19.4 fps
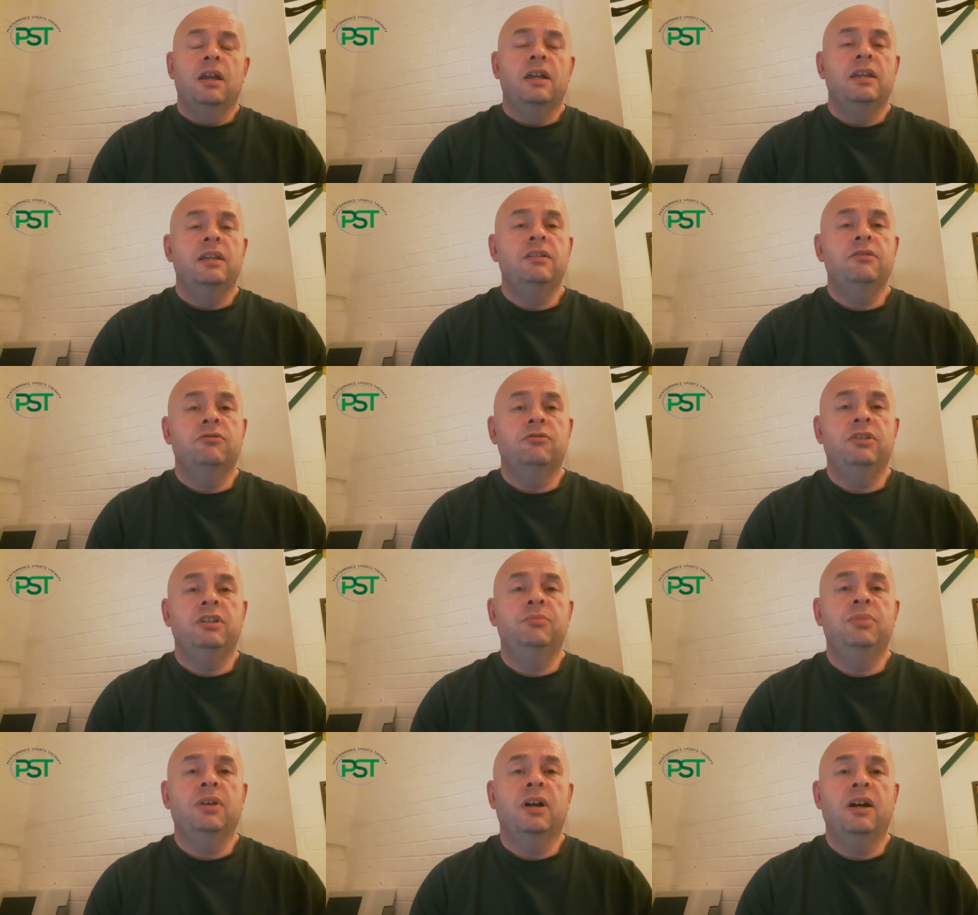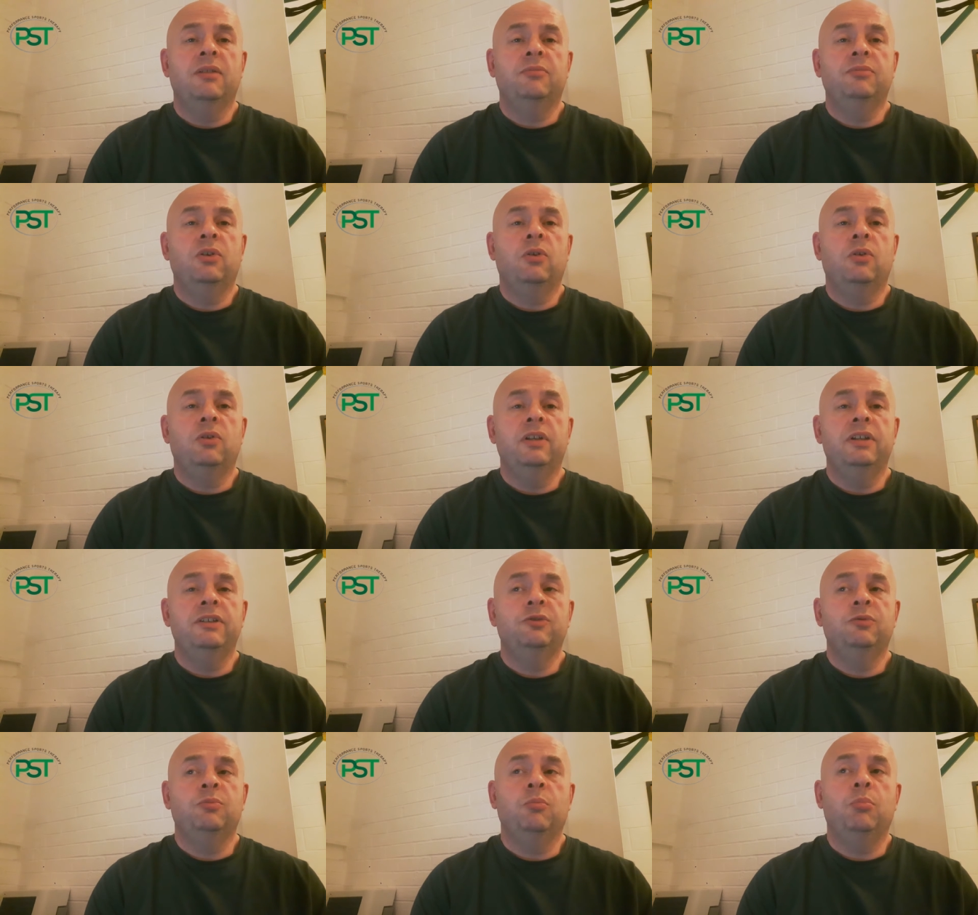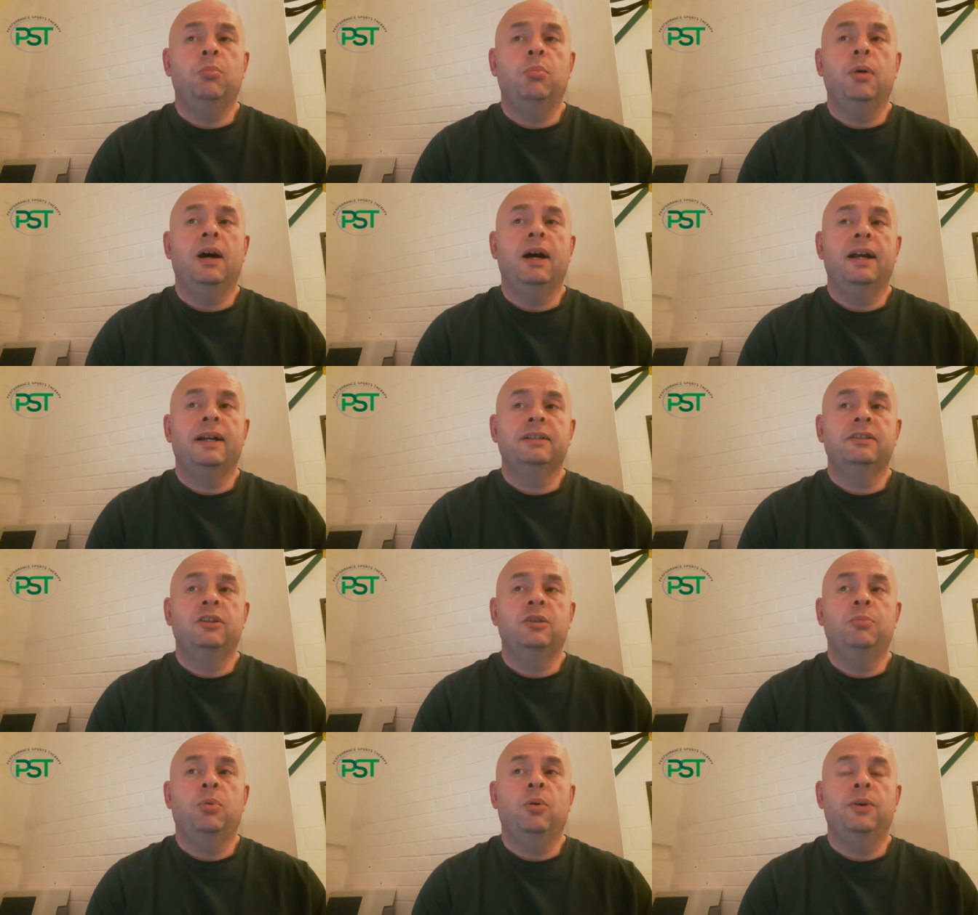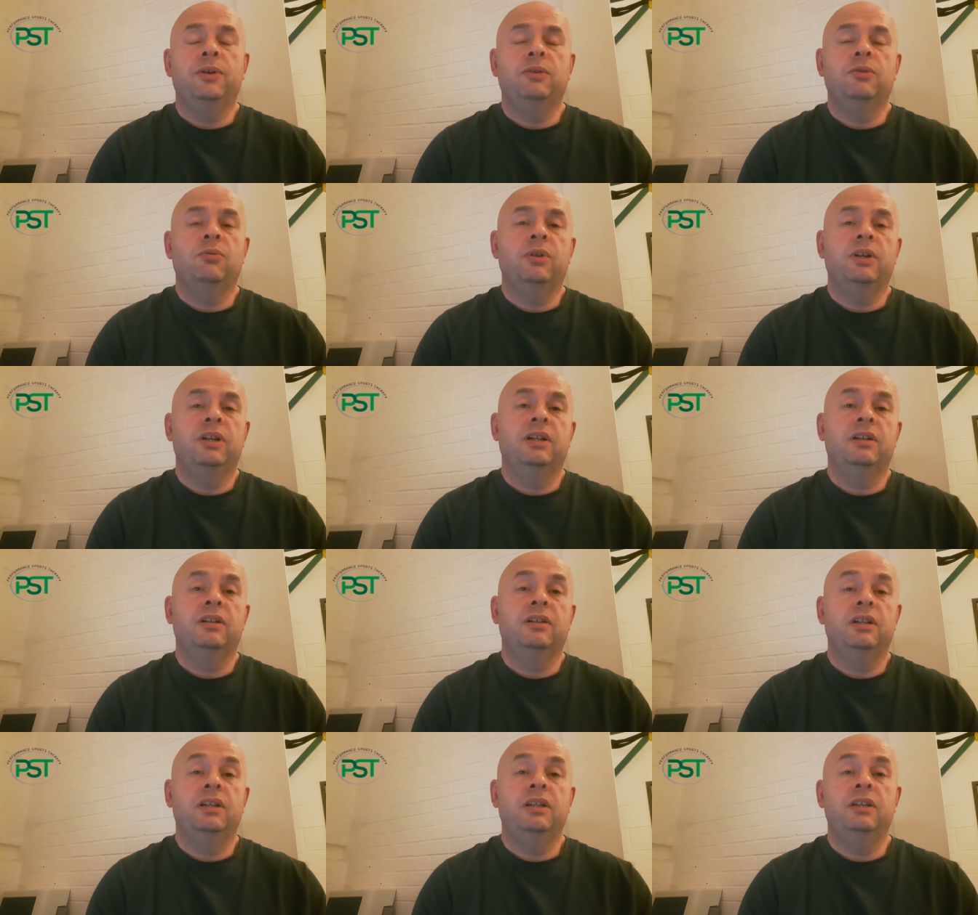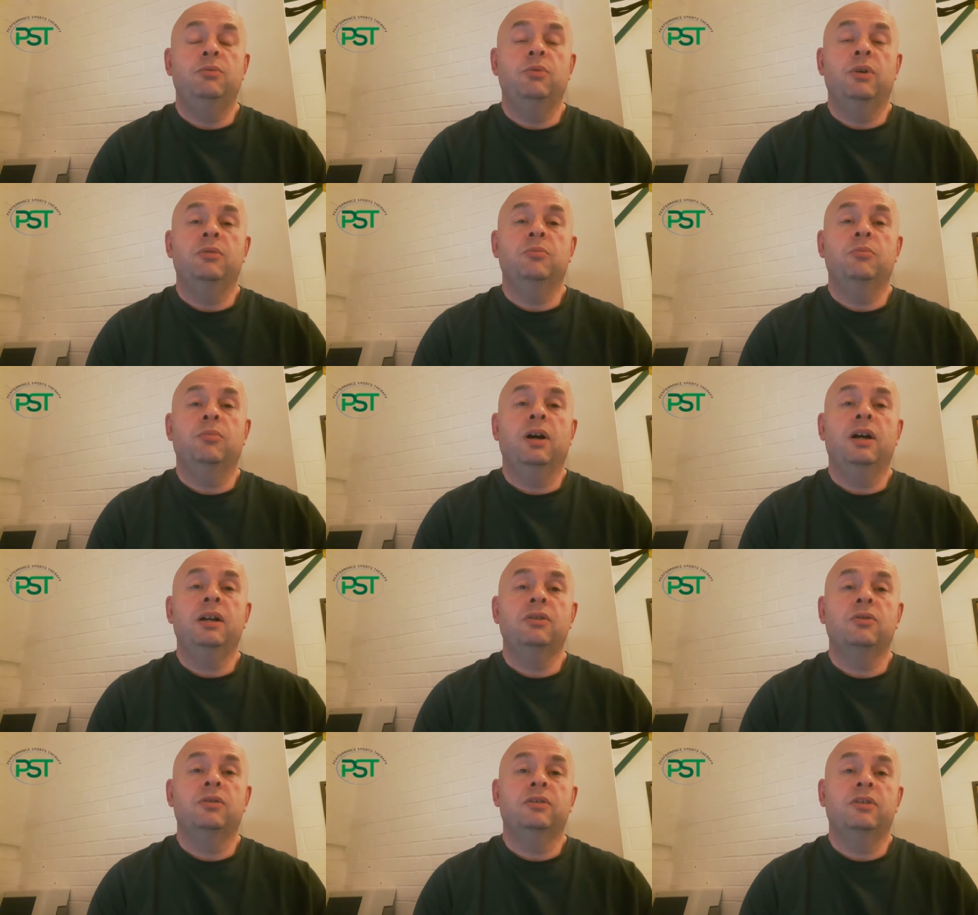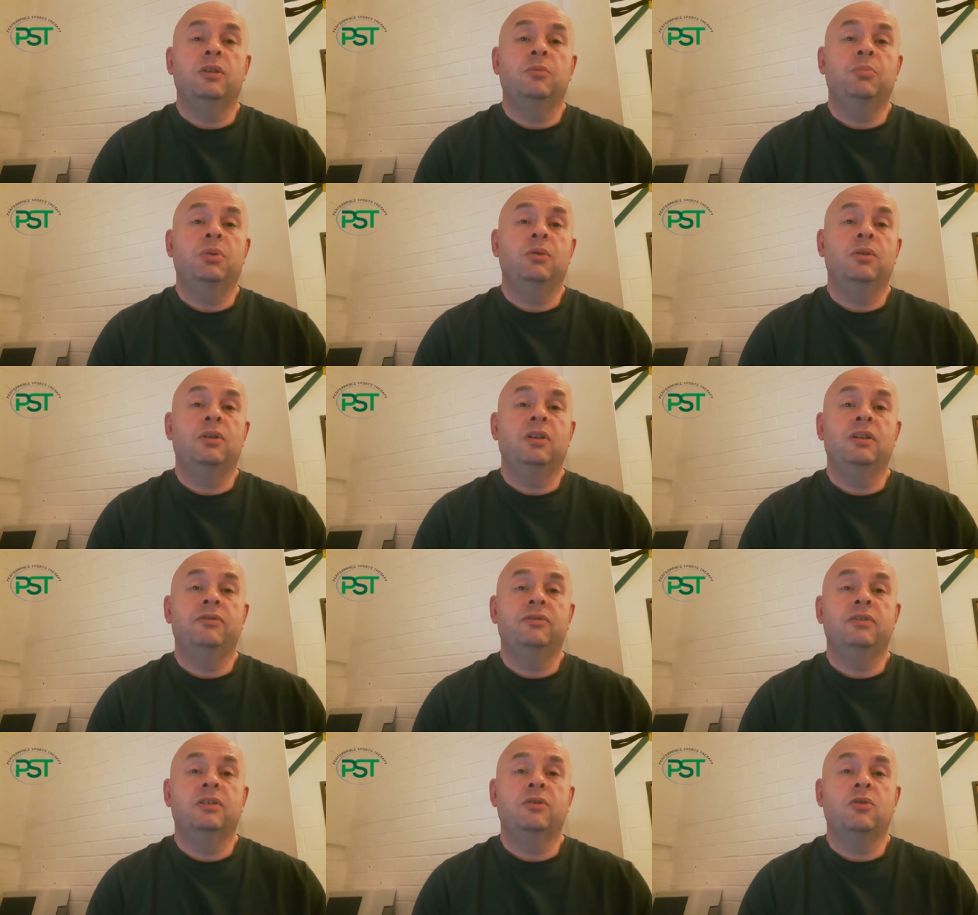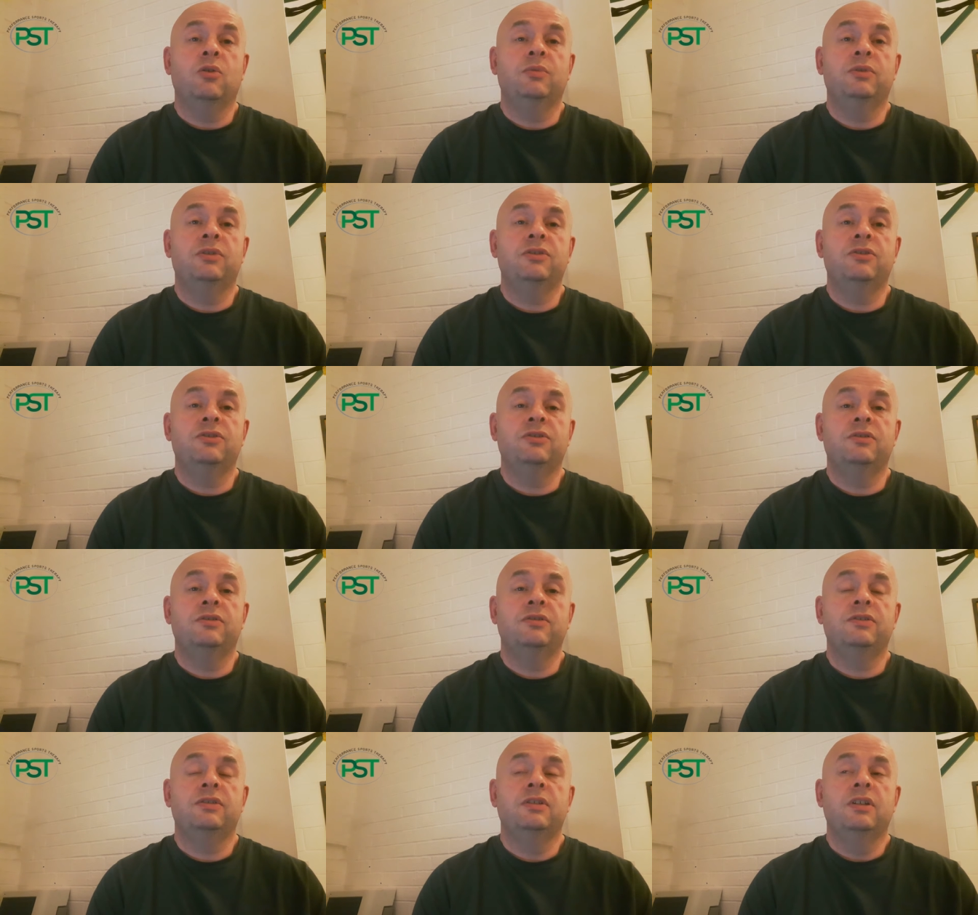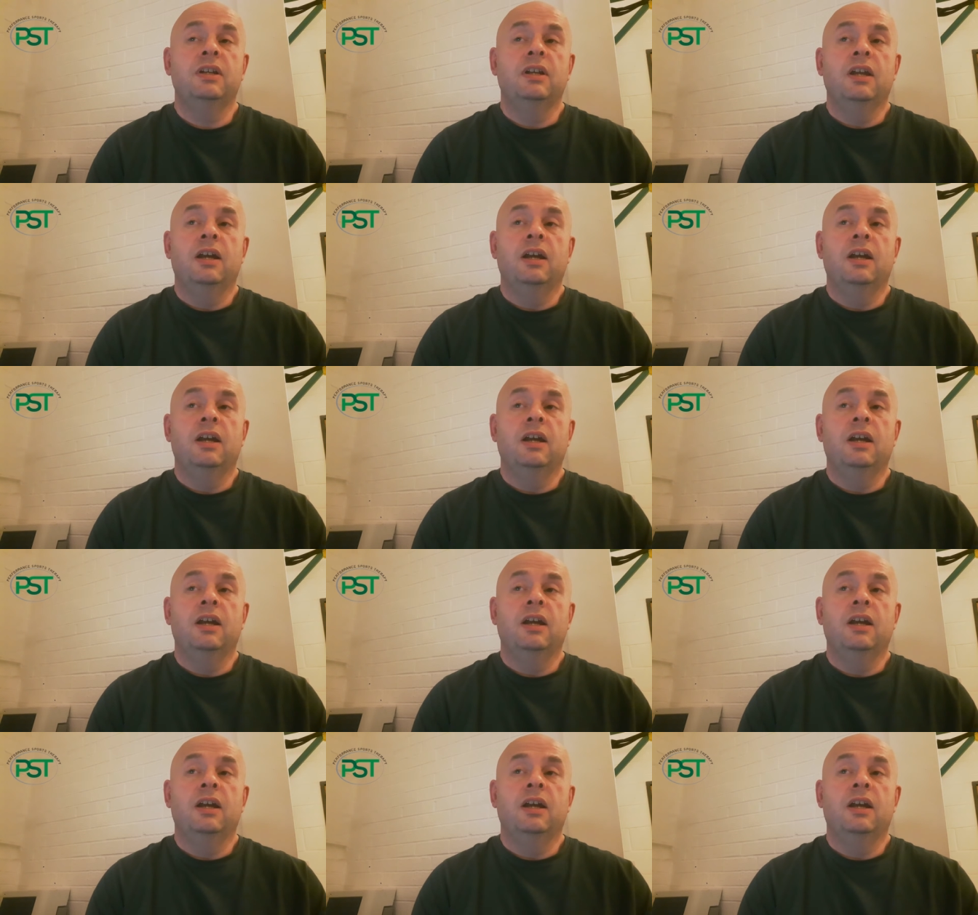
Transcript: he rehabbed all this back to the point where he went back onto the powerlifting competitions